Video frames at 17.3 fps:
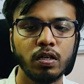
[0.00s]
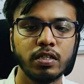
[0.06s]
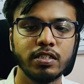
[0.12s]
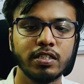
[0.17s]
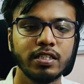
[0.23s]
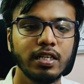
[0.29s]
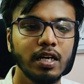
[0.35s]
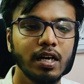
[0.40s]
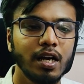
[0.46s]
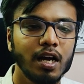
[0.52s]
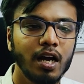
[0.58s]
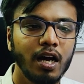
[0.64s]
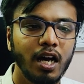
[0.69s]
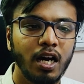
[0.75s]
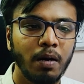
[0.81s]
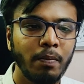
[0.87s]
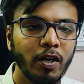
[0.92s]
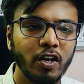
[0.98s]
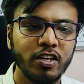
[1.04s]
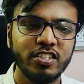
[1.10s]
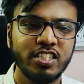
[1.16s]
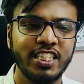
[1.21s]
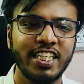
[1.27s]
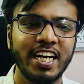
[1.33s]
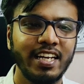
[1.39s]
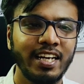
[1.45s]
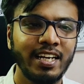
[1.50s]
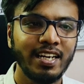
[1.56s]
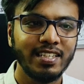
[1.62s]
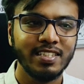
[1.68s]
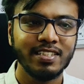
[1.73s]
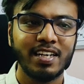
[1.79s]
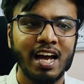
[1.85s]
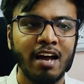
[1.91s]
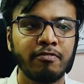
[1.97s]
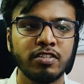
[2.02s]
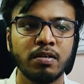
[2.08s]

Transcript: words, because GRE doesn't